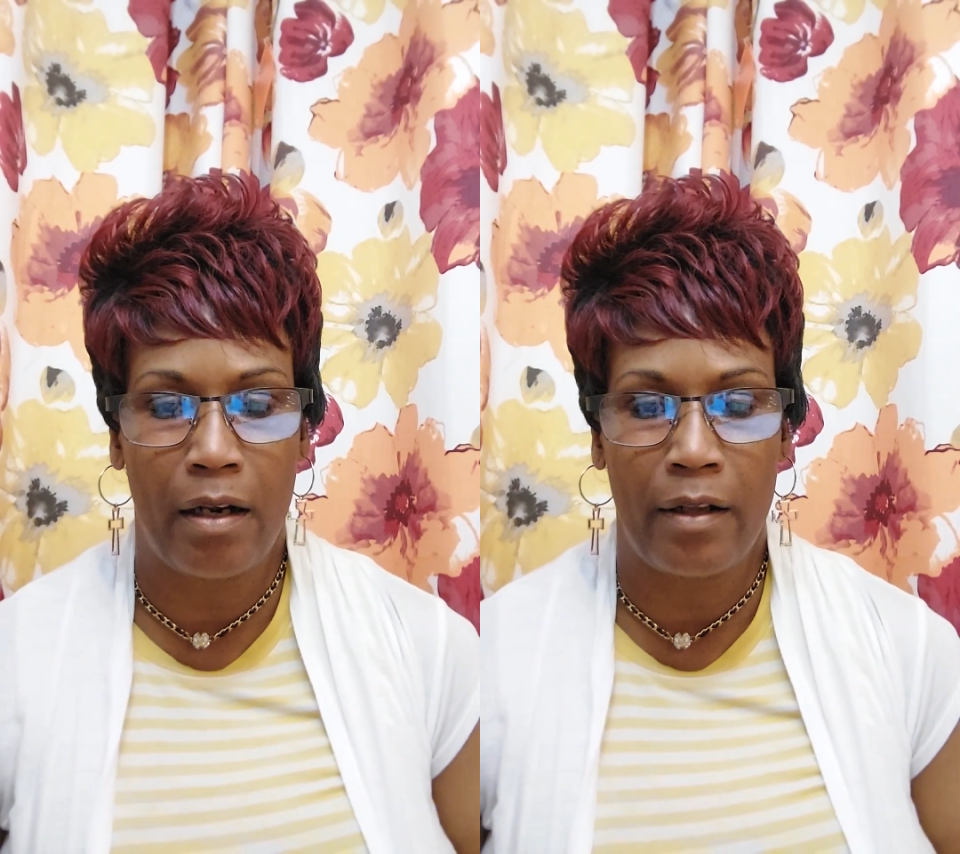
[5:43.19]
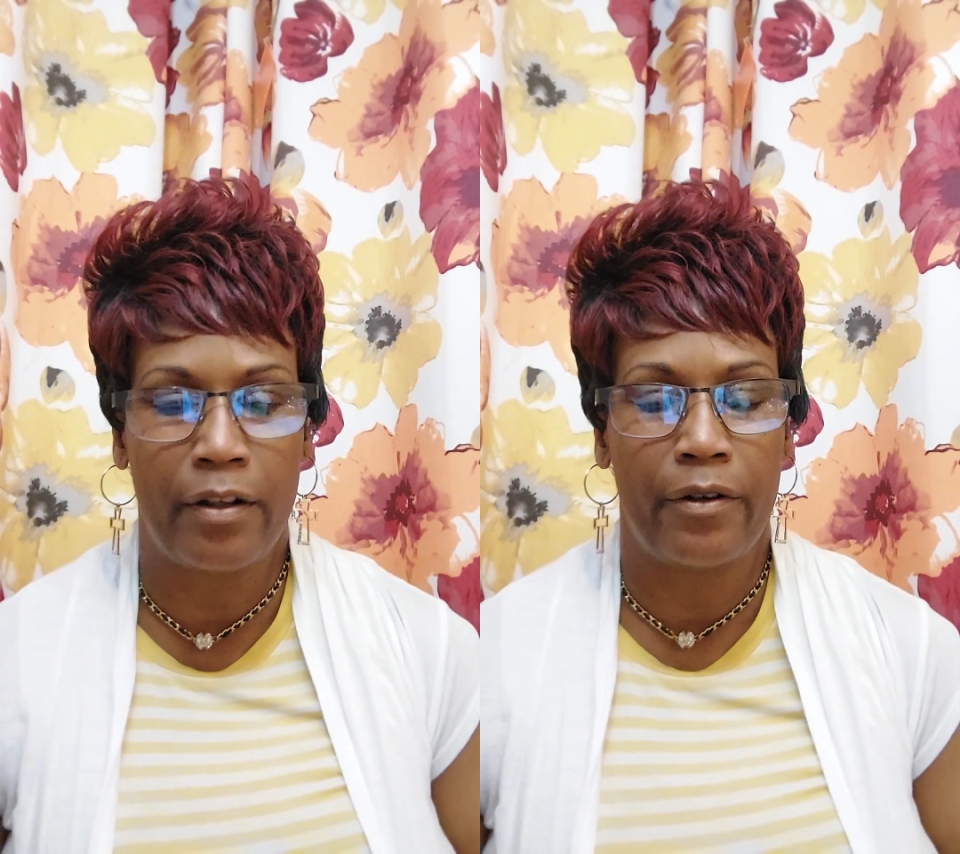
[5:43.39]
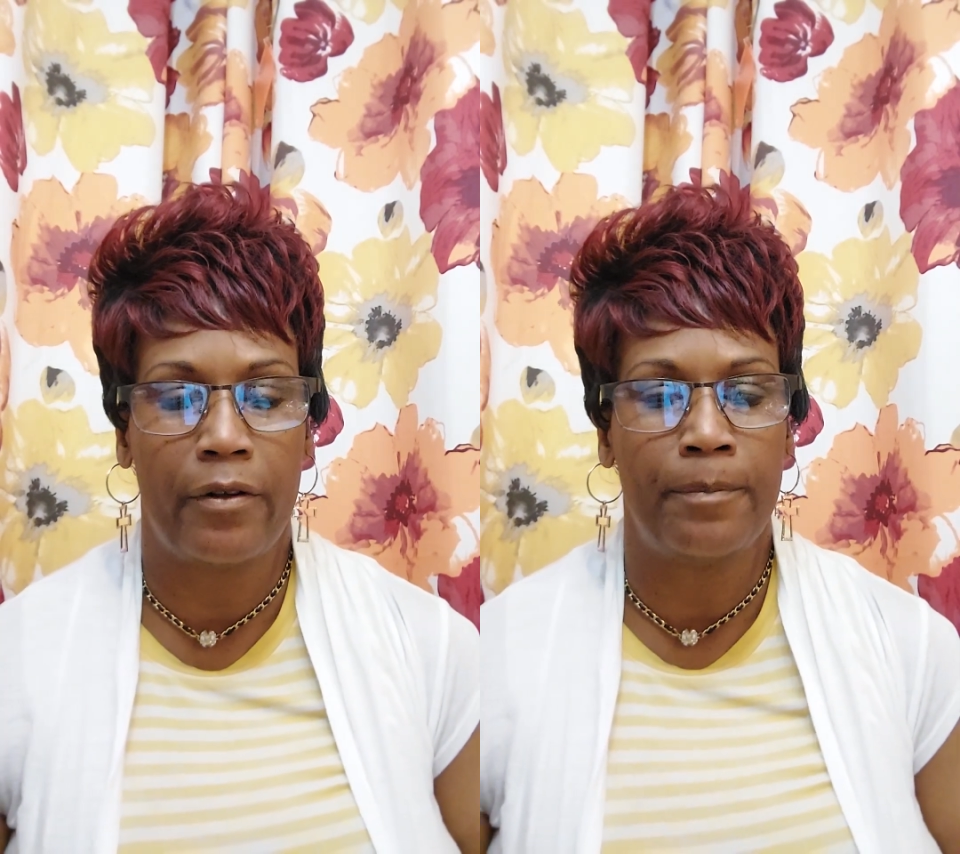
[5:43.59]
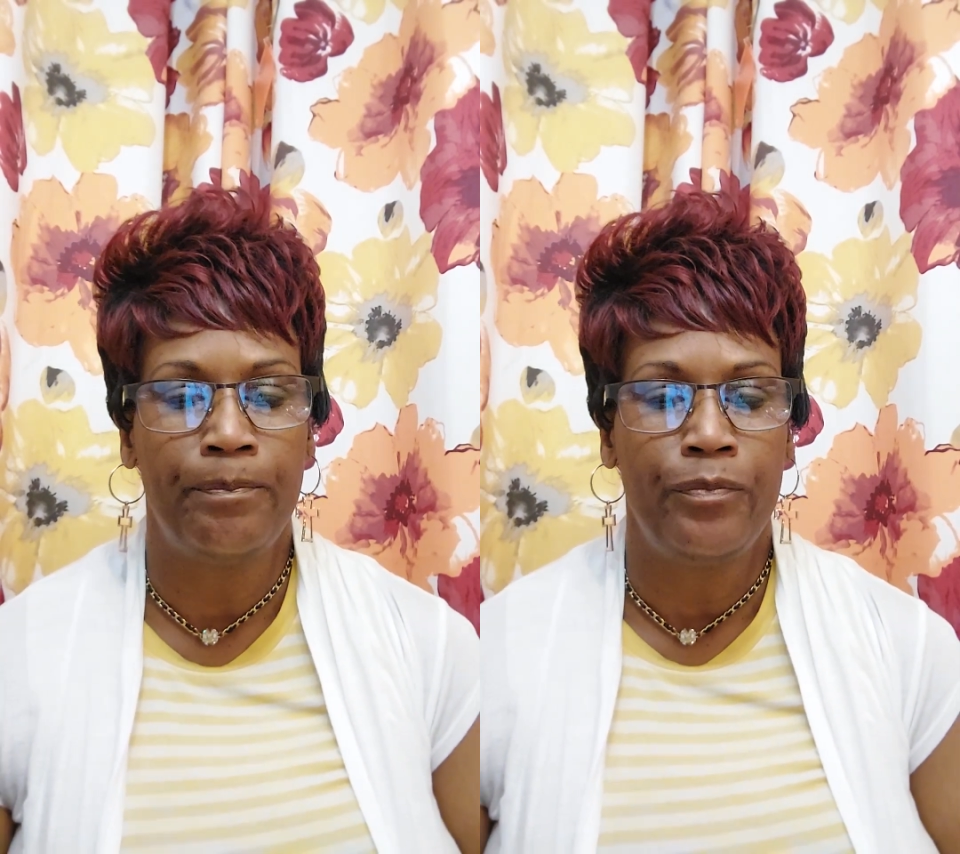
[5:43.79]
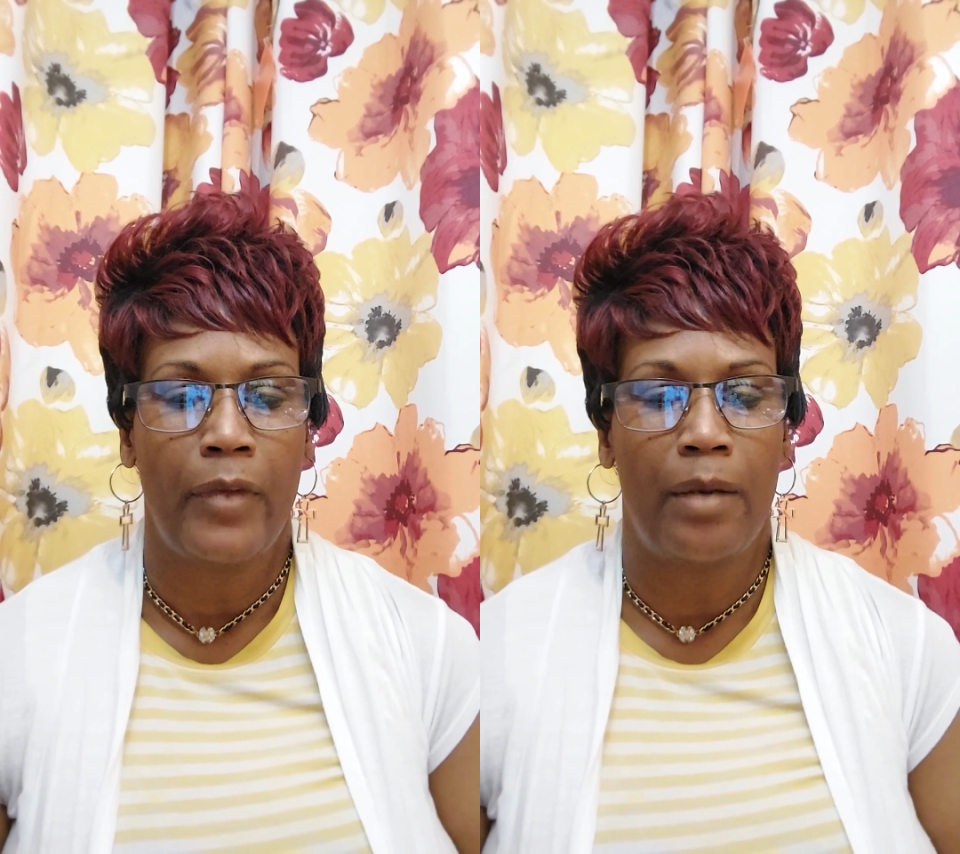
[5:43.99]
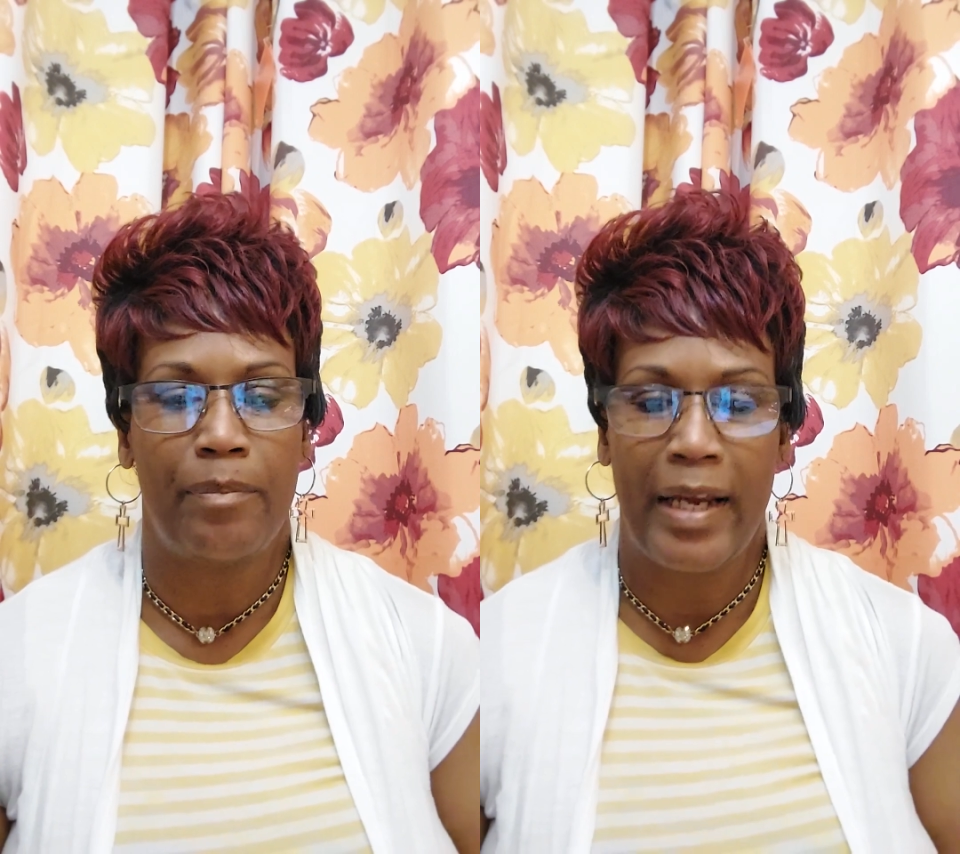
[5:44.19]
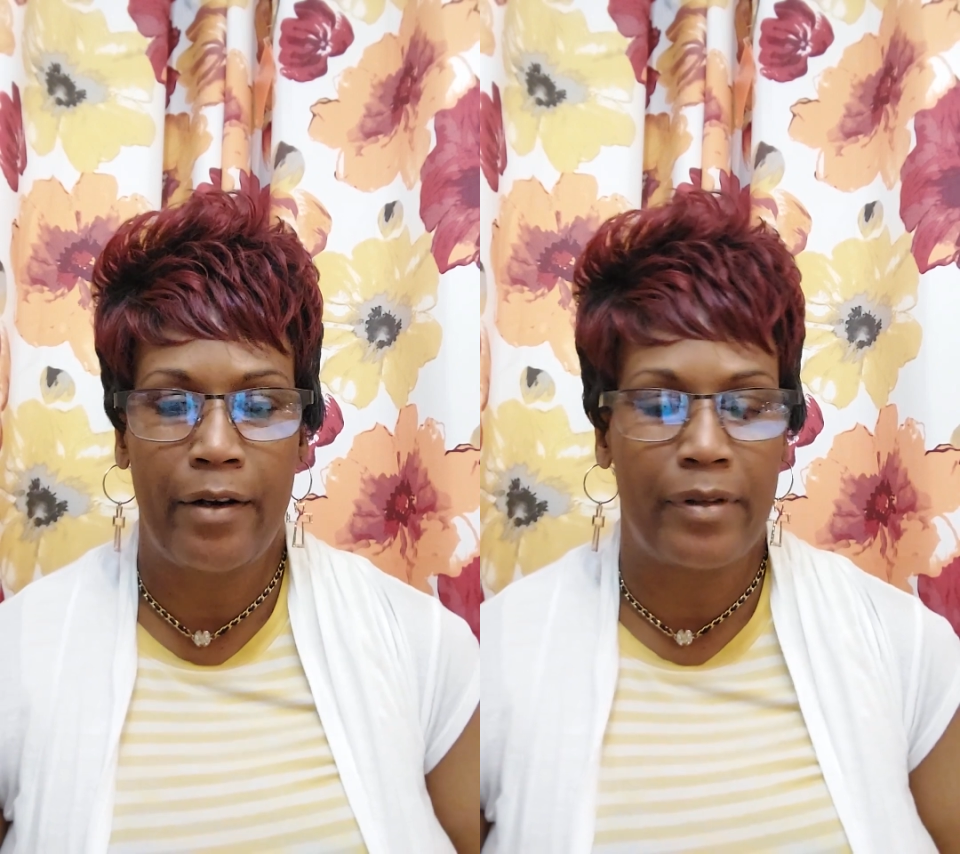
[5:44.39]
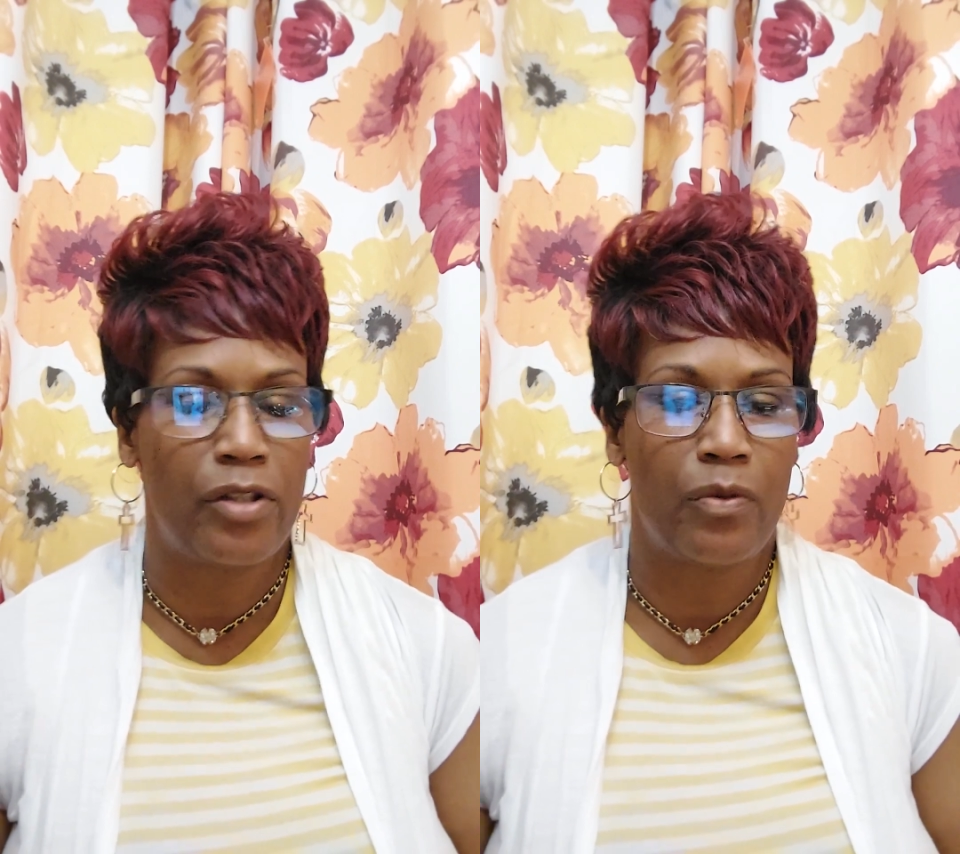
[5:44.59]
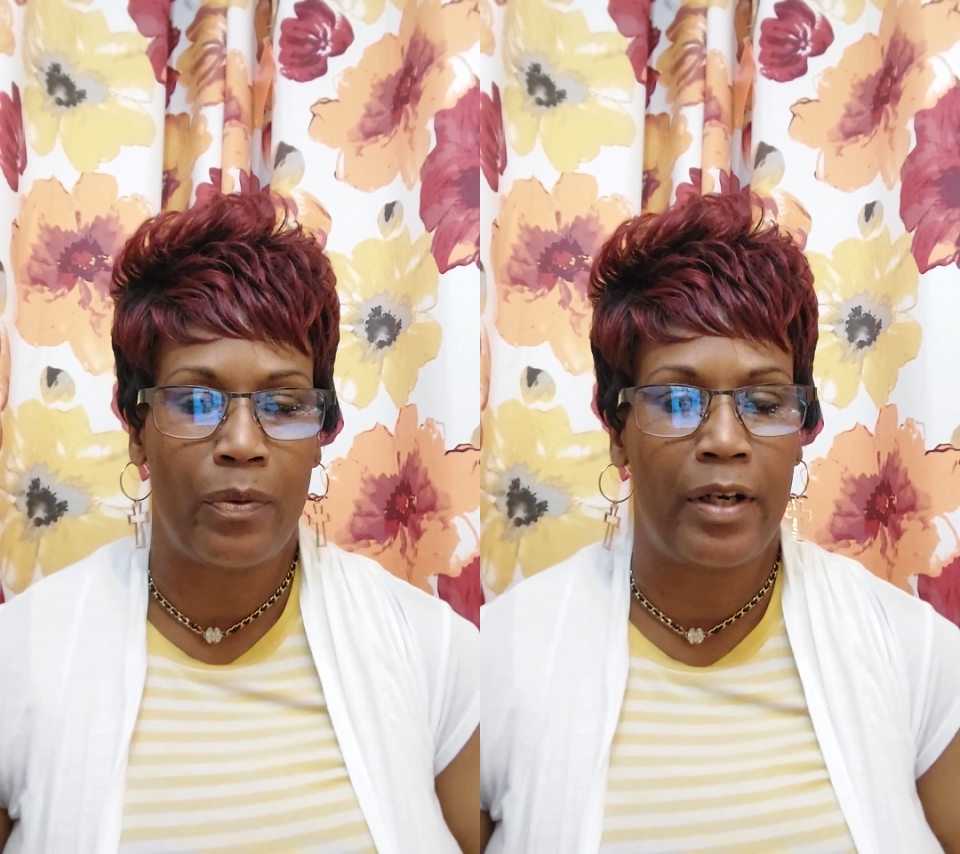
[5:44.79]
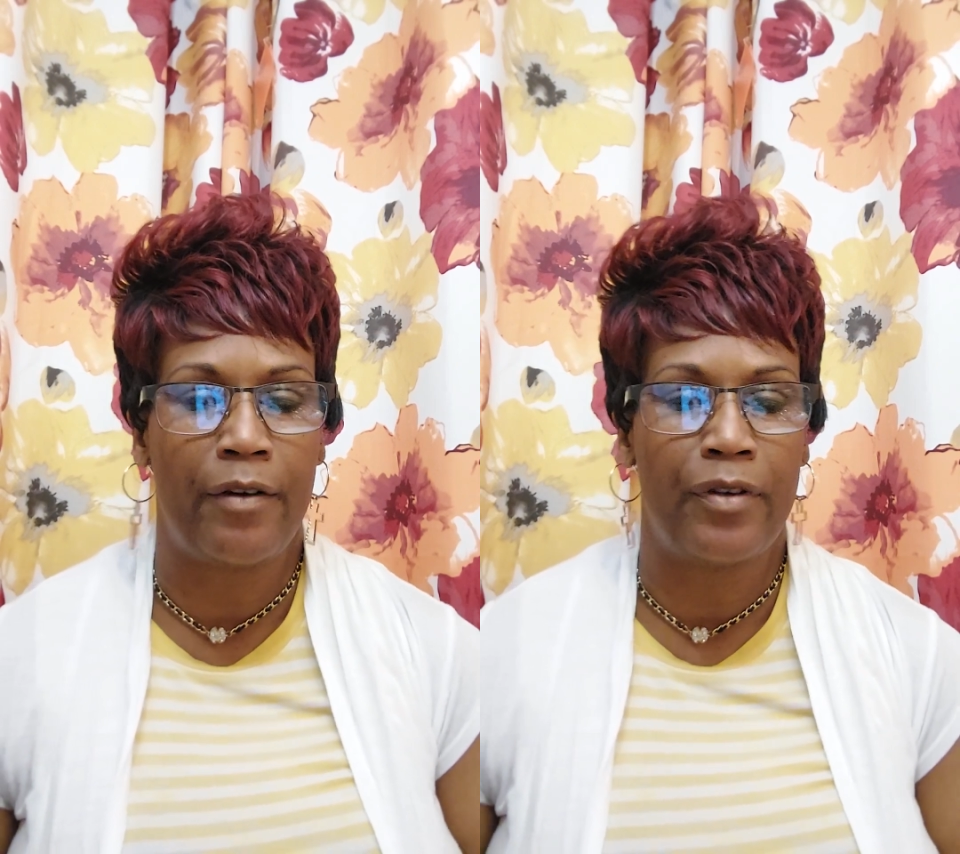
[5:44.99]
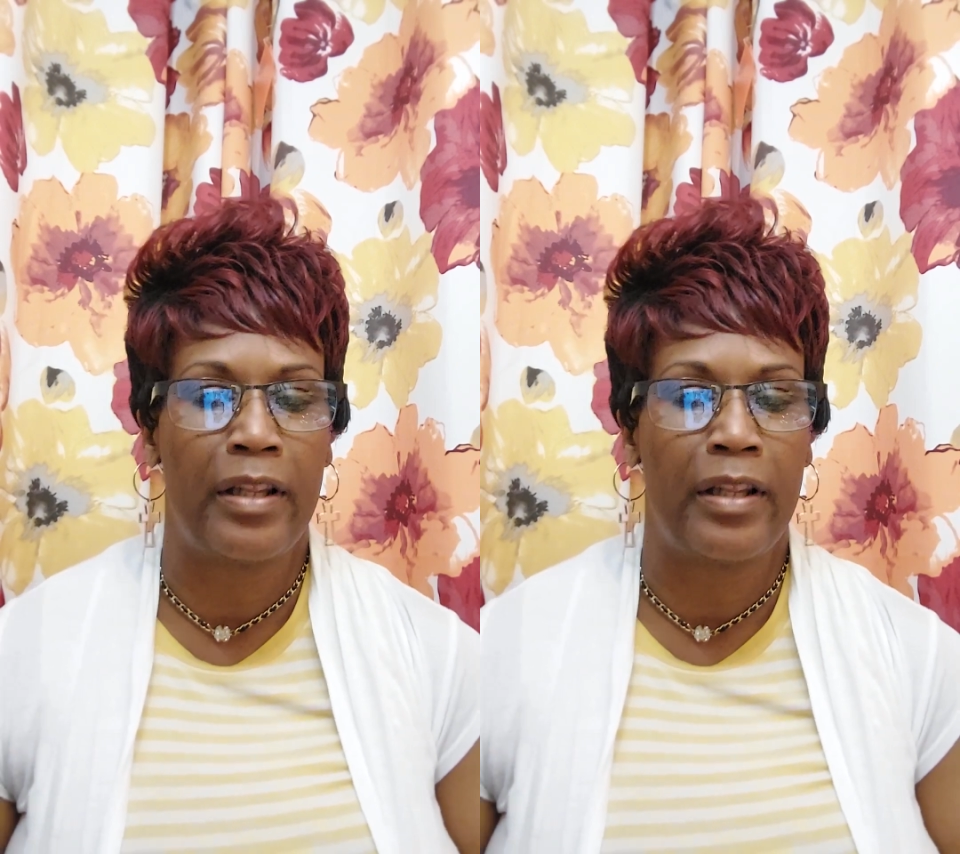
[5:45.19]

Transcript: other parents or whatever.